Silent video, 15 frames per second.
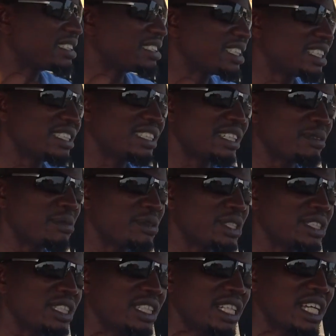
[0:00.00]
changed them,
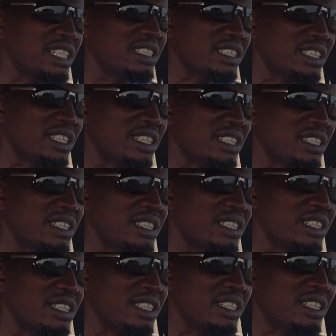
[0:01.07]
was it last year?
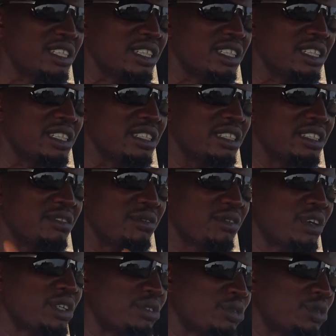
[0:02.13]
The
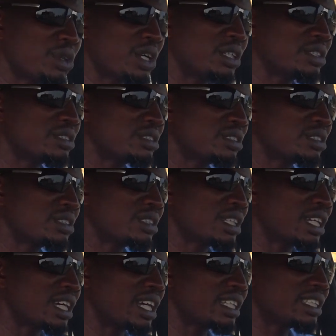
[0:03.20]
front ones, I